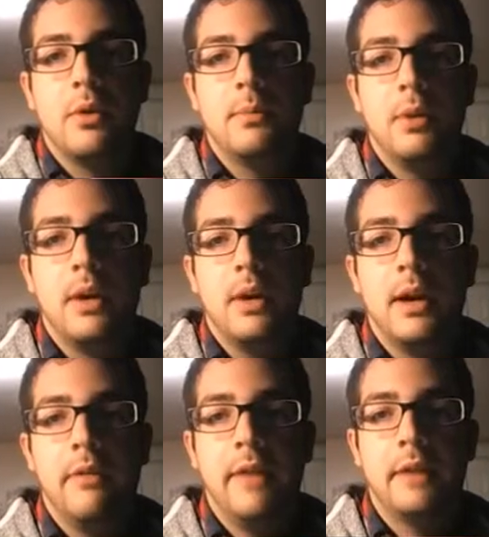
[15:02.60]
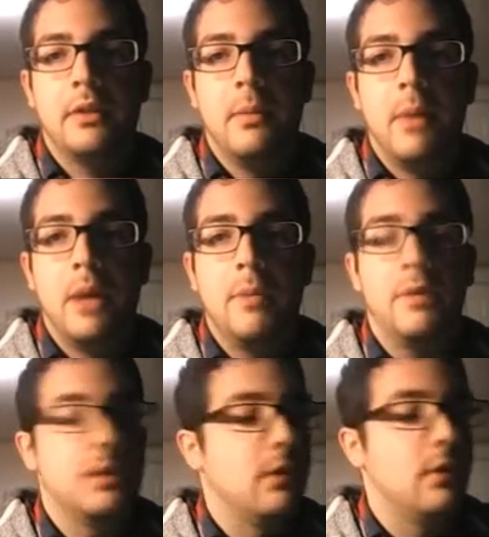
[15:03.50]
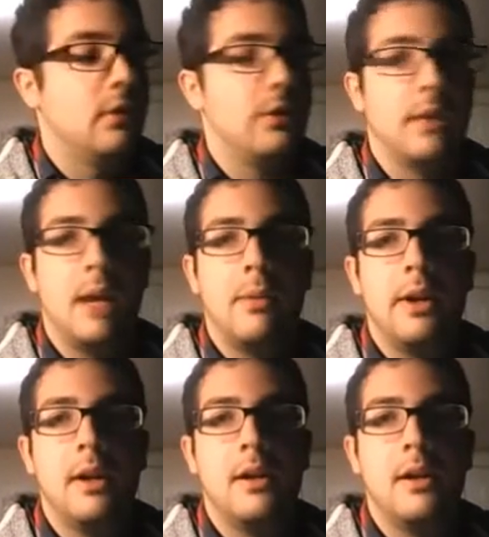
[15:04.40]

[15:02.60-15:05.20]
Put an artifact on the bottom of its owner's library.